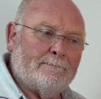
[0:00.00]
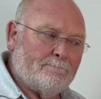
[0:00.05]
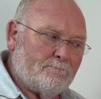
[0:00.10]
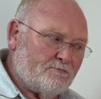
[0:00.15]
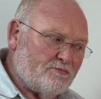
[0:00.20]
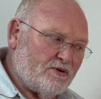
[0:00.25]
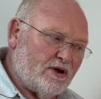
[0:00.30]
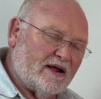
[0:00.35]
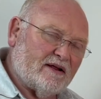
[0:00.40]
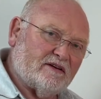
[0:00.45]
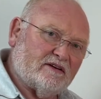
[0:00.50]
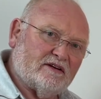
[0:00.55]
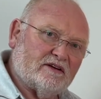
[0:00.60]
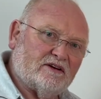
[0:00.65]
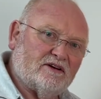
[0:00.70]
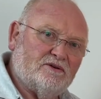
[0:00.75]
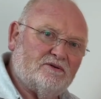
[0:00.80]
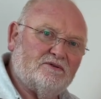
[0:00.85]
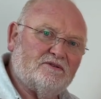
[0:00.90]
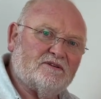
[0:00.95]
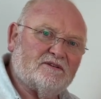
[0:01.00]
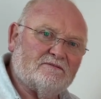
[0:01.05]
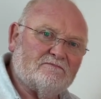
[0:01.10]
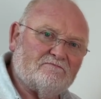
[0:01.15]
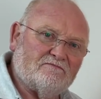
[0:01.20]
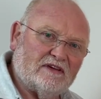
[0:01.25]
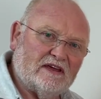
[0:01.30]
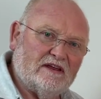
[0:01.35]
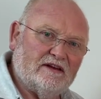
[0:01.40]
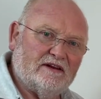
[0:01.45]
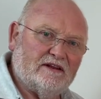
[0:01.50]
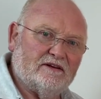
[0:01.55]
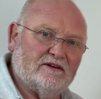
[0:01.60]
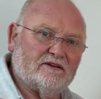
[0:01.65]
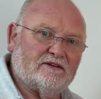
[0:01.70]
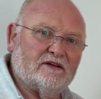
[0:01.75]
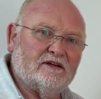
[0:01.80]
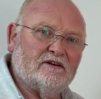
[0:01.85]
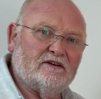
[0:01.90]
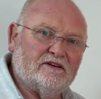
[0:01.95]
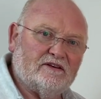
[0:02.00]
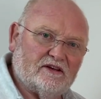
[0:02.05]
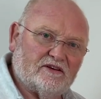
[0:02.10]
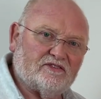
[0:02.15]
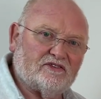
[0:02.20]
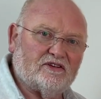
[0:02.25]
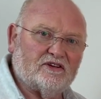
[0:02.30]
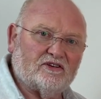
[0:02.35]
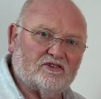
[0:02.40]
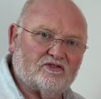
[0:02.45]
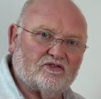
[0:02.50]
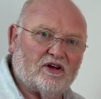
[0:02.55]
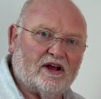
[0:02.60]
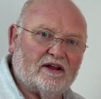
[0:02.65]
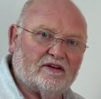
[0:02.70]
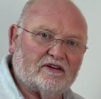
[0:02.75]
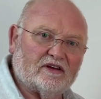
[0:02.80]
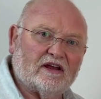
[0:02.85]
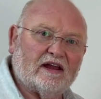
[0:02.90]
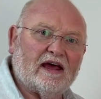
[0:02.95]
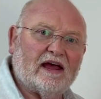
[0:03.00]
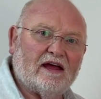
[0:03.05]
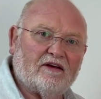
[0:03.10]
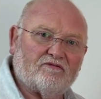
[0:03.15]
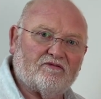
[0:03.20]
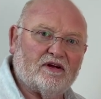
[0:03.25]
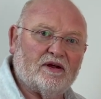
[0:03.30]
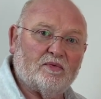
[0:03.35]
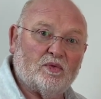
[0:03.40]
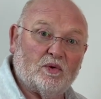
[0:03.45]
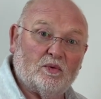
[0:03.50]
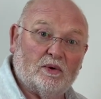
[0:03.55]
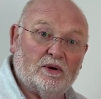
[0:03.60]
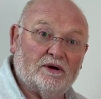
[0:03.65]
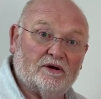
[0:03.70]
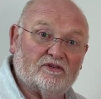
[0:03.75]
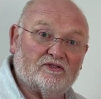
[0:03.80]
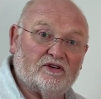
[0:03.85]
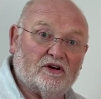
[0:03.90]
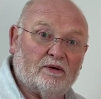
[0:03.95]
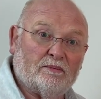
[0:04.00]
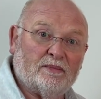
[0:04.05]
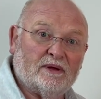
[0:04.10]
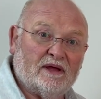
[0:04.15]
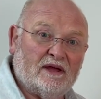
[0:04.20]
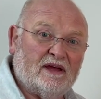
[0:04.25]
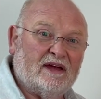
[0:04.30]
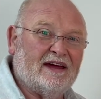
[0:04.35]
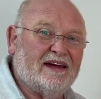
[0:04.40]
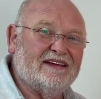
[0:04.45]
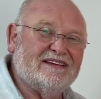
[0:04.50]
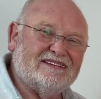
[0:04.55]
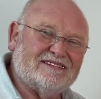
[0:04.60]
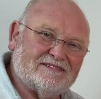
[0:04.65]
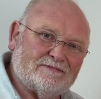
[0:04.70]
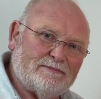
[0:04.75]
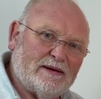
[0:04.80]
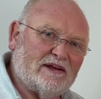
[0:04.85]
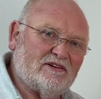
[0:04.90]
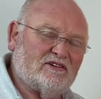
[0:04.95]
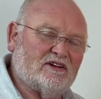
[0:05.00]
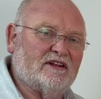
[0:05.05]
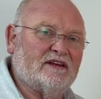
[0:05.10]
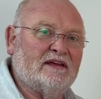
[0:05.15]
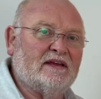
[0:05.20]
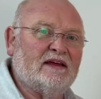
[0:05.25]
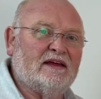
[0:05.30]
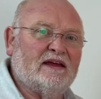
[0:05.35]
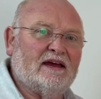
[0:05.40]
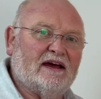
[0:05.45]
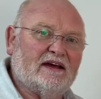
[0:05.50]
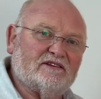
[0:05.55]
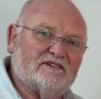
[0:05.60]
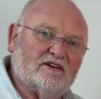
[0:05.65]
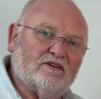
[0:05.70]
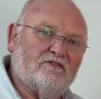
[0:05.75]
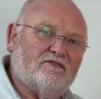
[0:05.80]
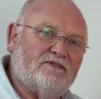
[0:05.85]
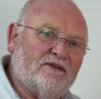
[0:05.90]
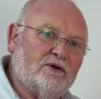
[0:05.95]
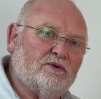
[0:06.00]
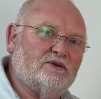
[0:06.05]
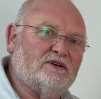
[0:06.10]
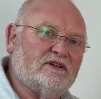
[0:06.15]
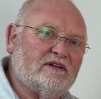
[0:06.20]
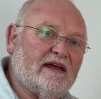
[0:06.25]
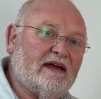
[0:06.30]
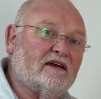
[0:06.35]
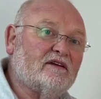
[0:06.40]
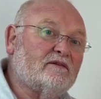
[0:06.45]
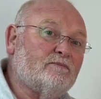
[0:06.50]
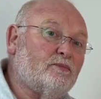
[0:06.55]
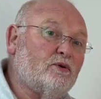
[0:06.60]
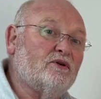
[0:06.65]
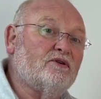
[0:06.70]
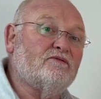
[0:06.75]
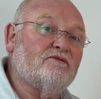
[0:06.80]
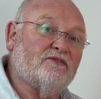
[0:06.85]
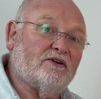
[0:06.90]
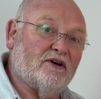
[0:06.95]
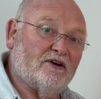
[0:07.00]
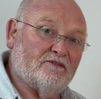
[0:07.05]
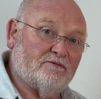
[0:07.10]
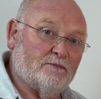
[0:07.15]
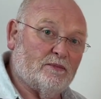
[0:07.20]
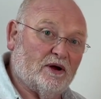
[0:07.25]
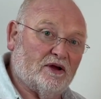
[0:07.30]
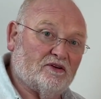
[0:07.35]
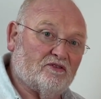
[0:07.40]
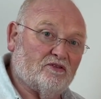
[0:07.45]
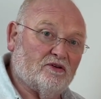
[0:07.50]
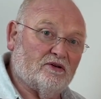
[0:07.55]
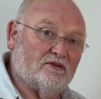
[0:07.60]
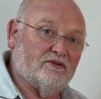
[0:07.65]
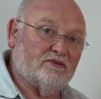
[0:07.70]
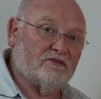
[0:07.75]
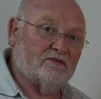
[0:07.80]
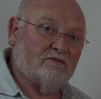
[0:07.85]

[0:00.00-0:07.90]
practical, convenient dust extractor to have around the workshop, especially as it'll filter down to 0.5 microns.